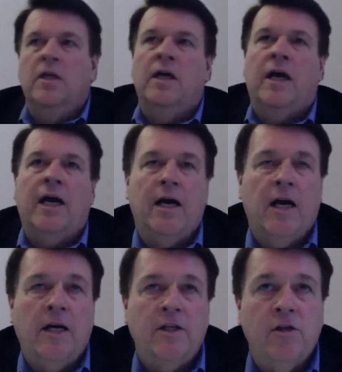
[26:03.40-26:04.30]

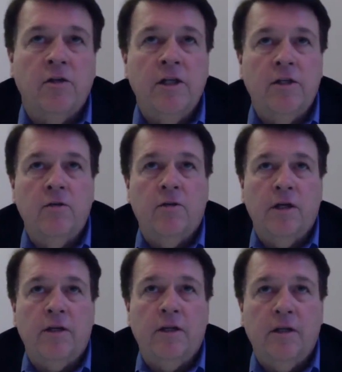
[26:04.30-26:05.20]
I certainly do
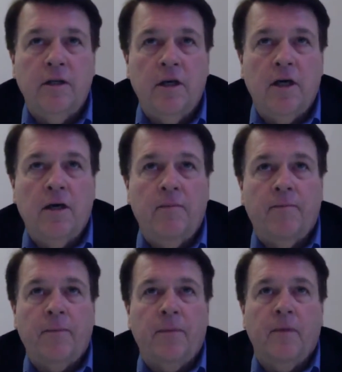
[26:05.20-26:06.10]
think that
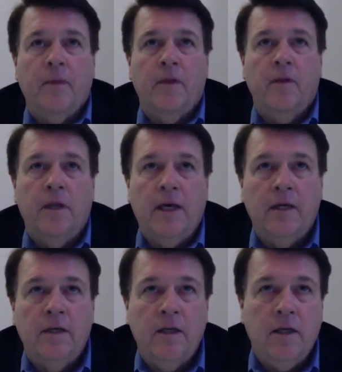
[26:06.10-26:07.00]

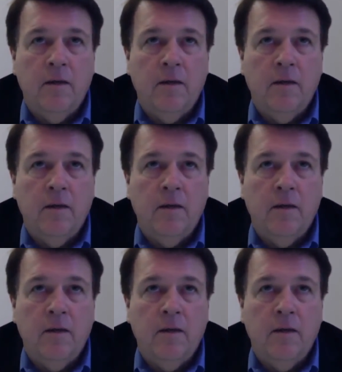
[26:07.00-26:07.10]
that